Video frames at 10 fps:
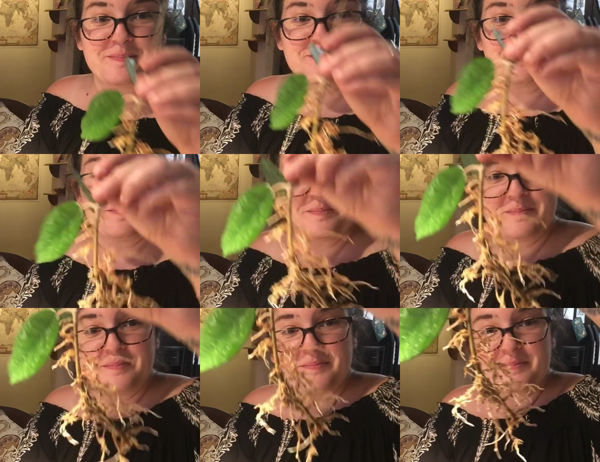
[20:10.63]

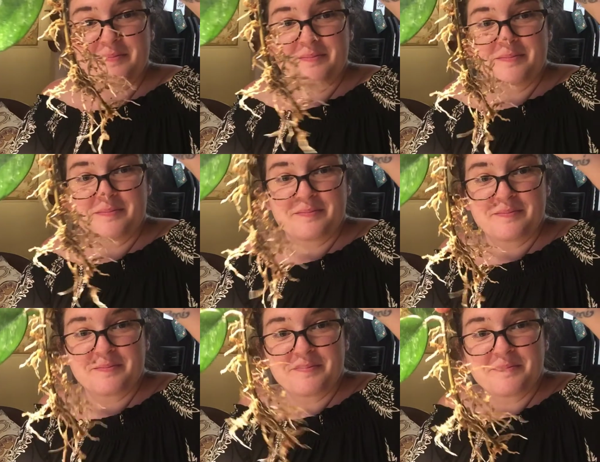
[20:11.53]

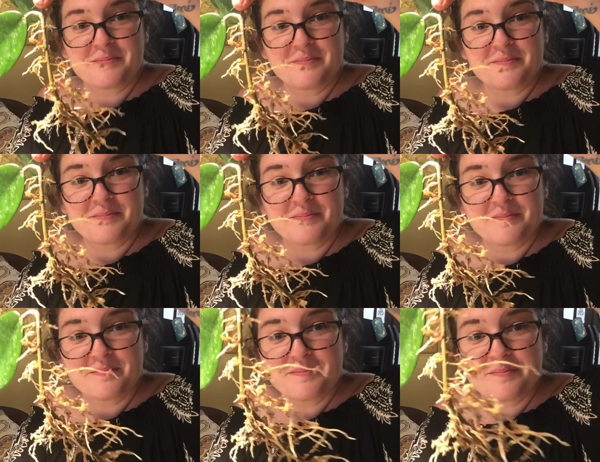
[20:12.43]

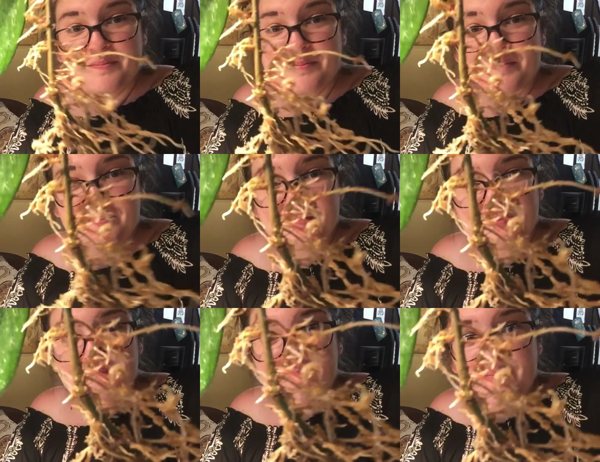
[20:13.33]

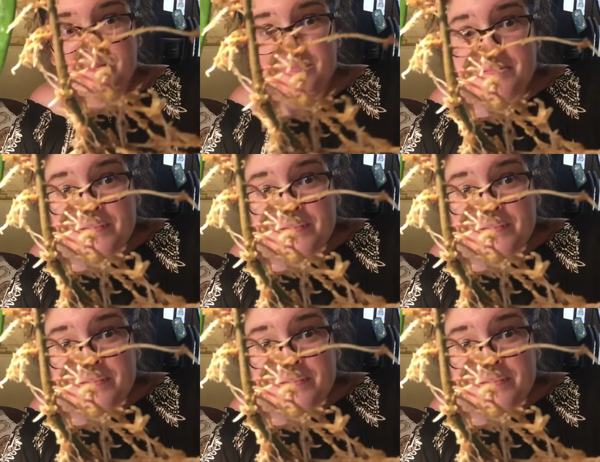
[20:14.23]
[no speech]